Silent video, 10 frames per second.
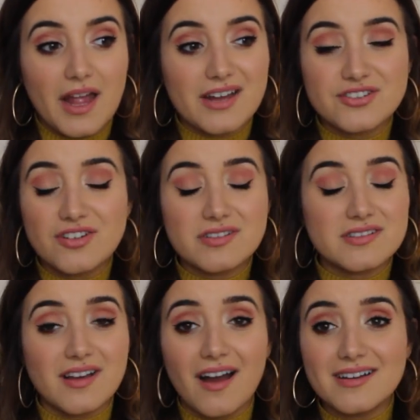It
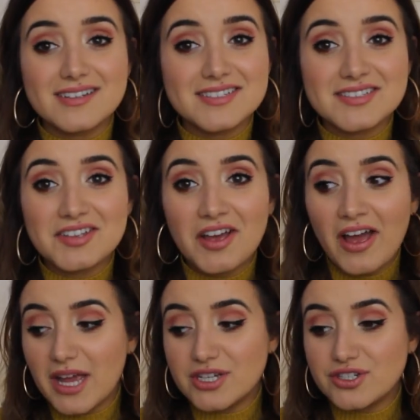just sucks.
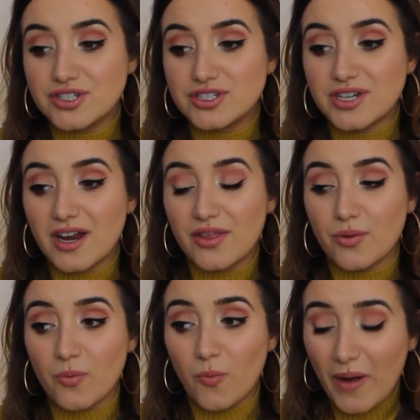It's just
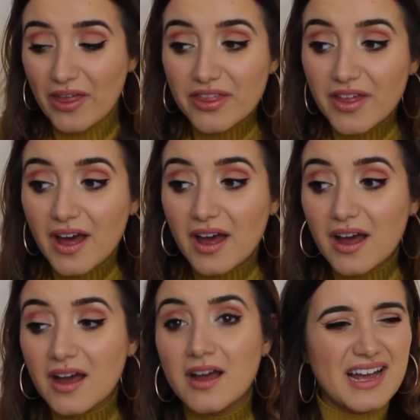the
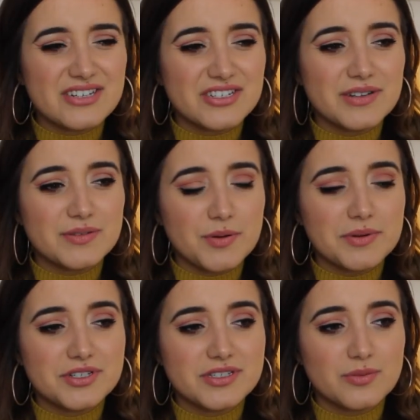weather. Actually, it's
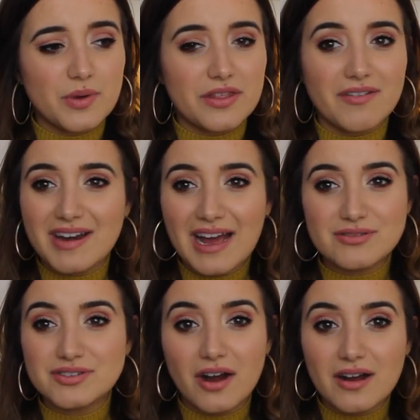probably just the weather and
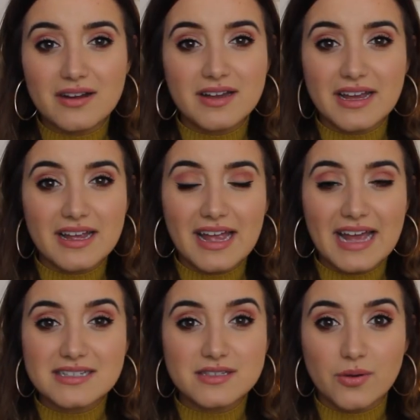how dark it
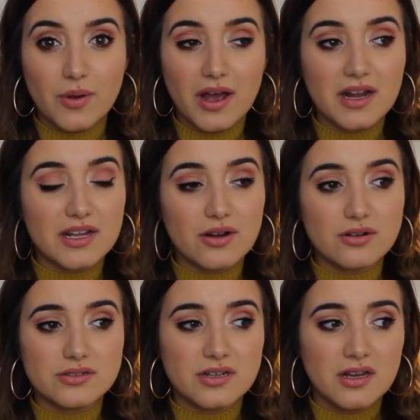gets so early
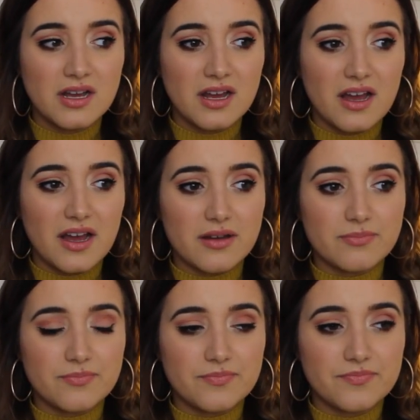on.
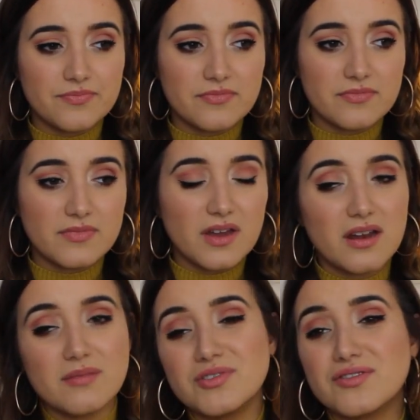And
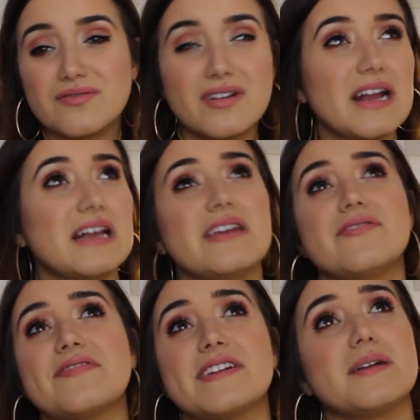I'm just
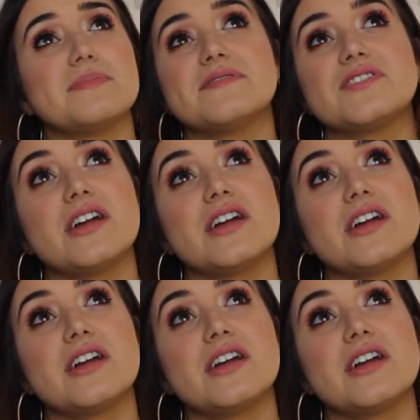really fed up of